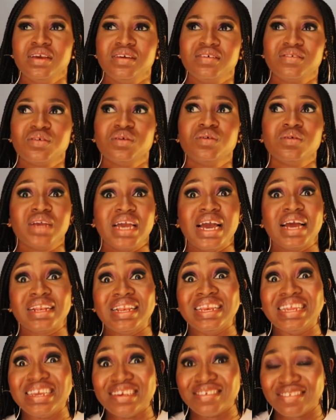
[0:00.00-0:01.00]
It's going to get
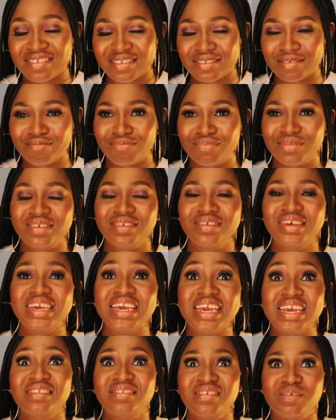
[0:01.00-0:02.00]
at least
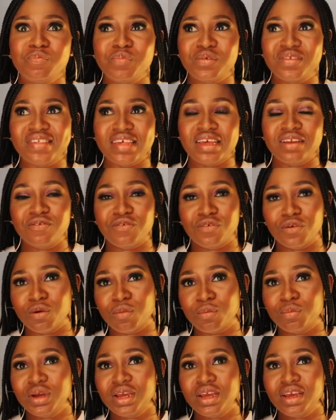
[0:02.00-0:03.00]
80%
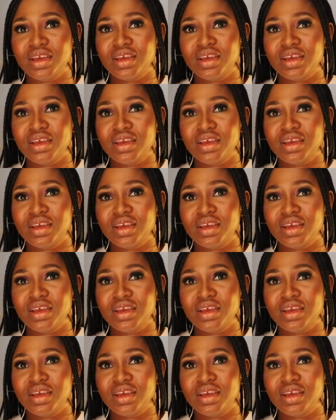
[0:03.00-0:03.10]
from